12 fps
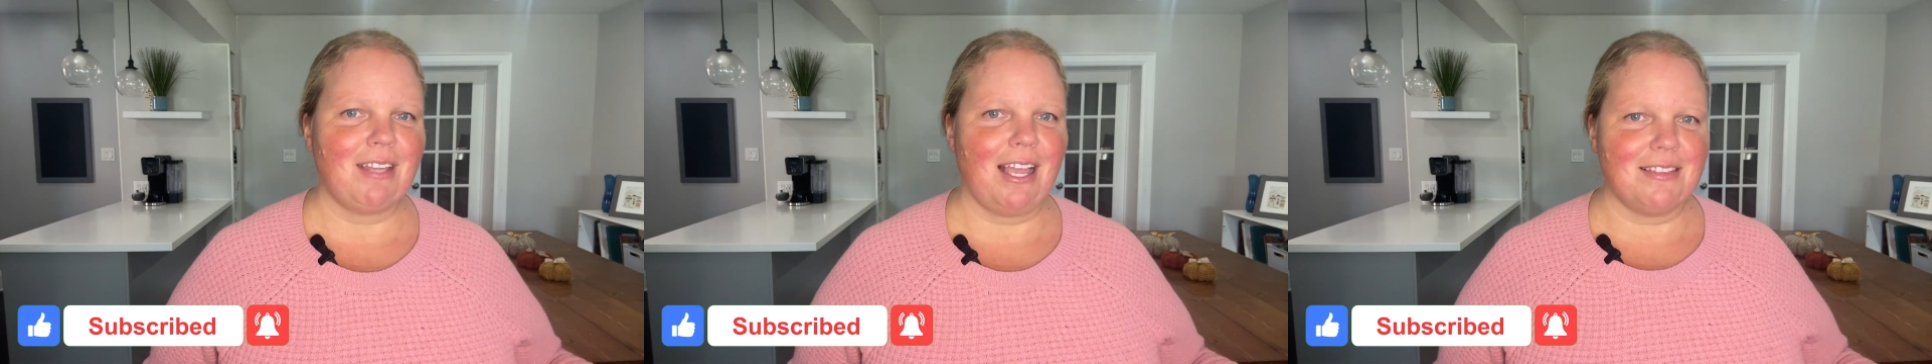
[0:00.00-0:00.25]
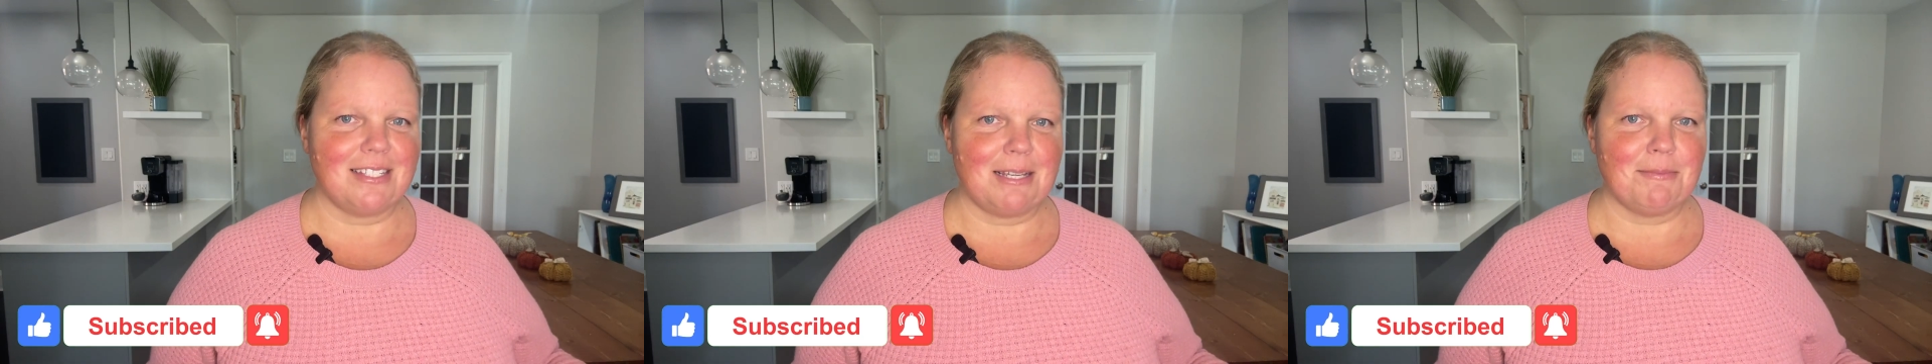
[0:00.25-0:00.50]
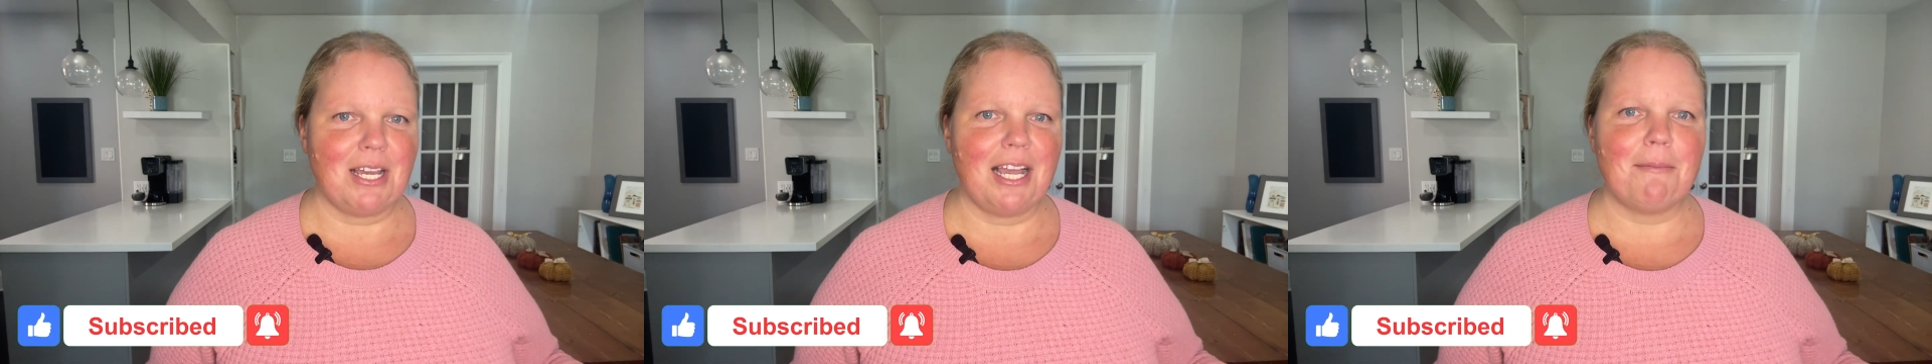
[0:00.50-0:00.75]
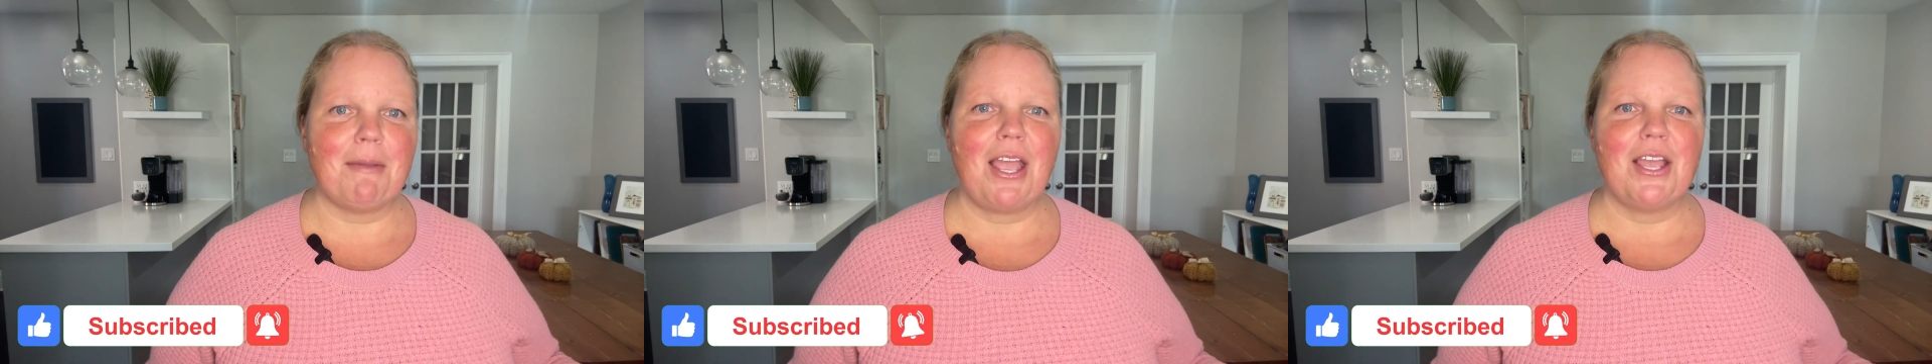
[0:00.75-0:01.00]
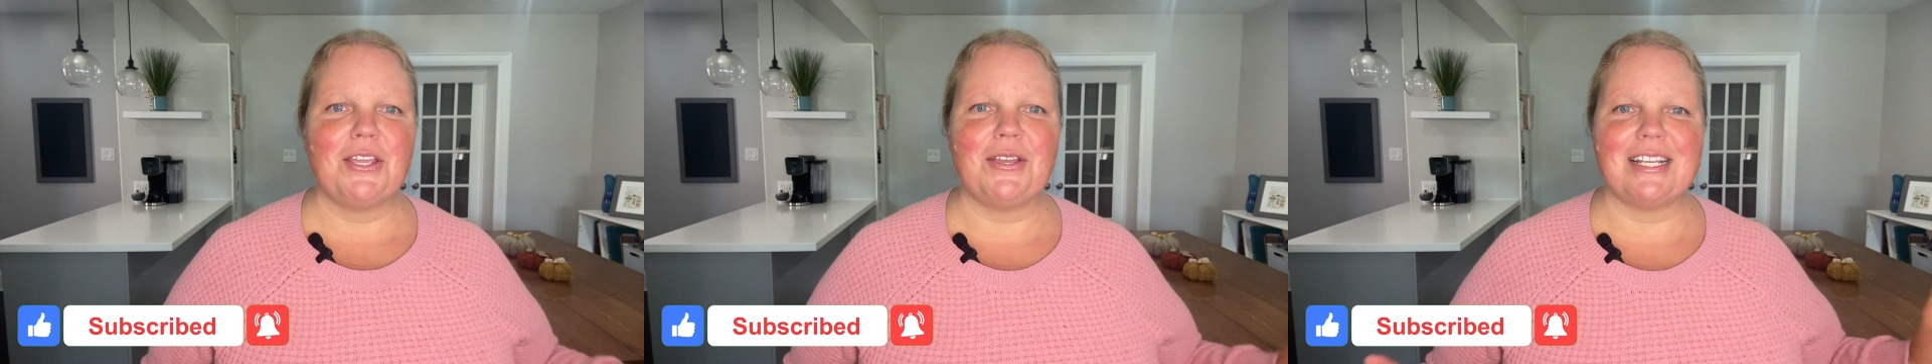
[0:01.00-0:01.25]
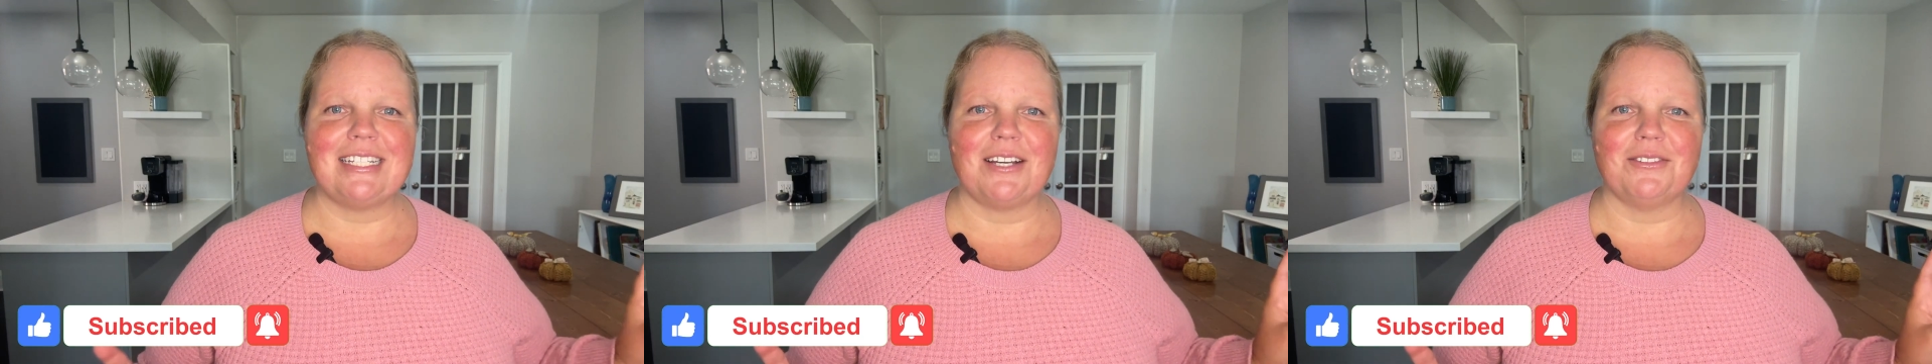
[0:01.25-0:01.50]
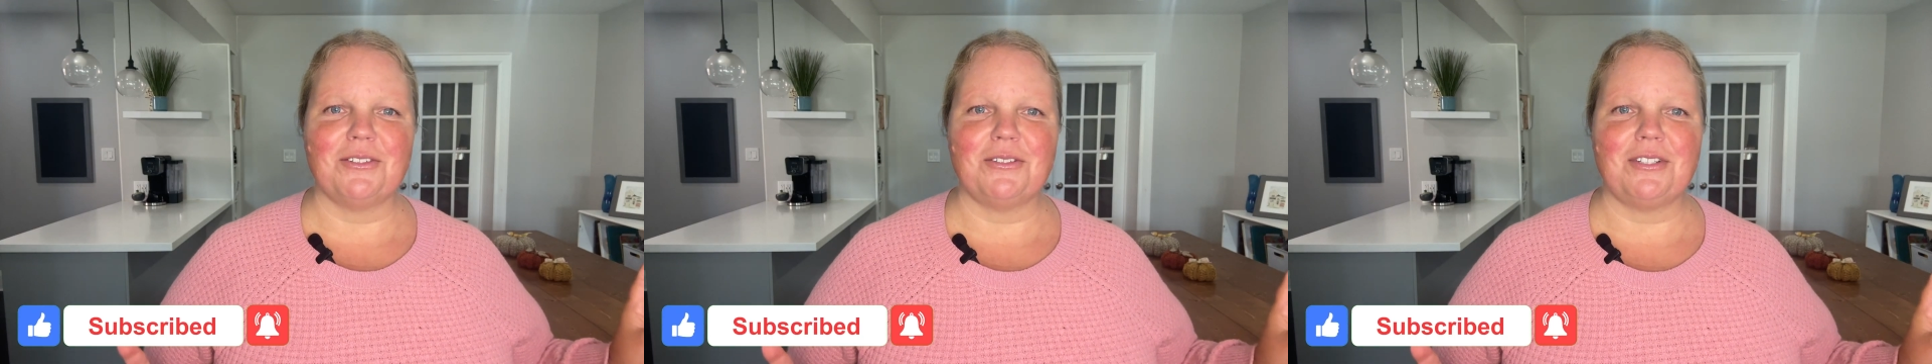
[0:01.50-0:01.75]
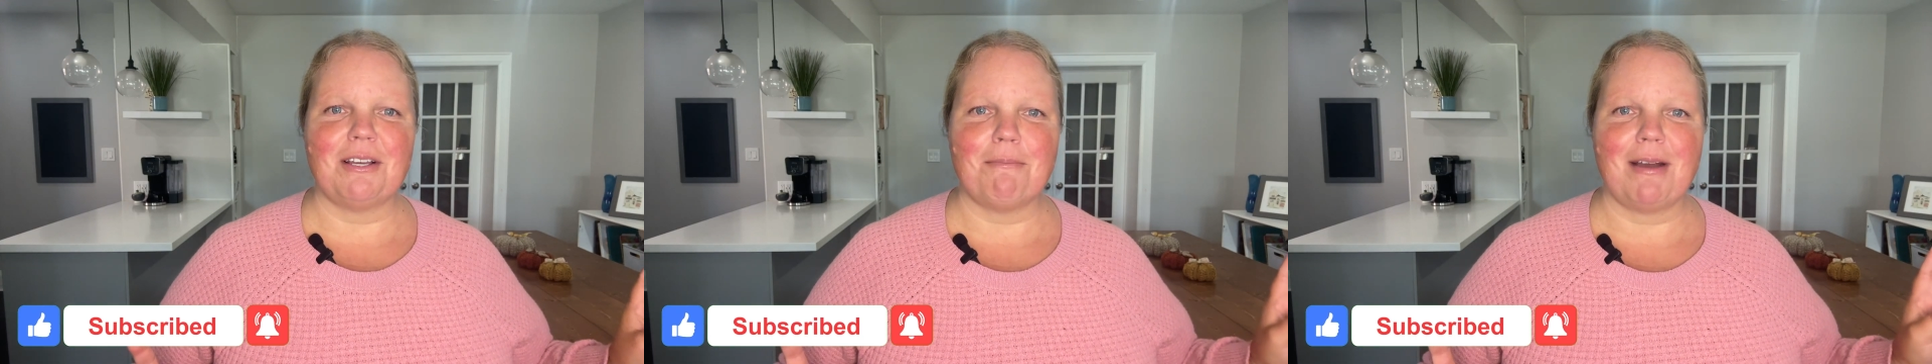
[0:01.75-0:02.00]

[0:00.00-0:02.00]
At the same time, you can download